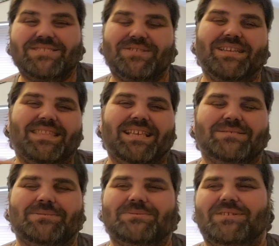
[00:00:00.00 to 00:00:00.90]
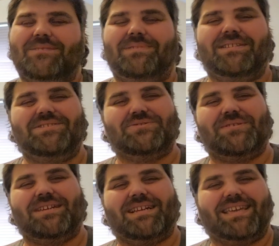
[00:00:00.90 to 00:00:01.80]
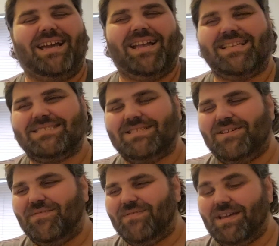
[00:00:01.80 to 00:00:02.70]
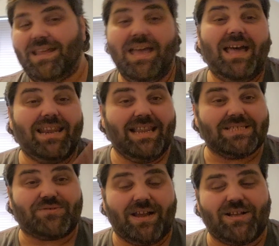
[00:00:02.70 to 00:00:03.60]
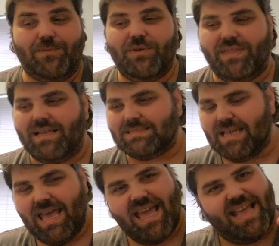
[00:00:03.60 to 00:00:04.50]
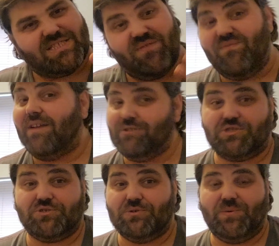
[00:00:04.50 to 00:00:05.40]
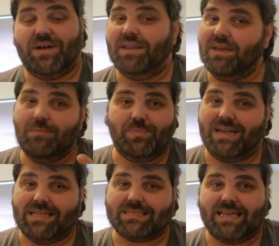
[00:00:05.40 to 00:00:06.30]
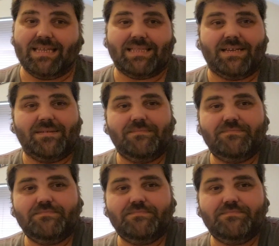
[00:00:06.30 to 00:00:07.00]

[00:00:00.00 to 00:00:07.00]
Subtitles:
So hit that subscribe button and join our gang. It's a lot of fun. Let's crack on with this. It's a very short one, but let's get it done.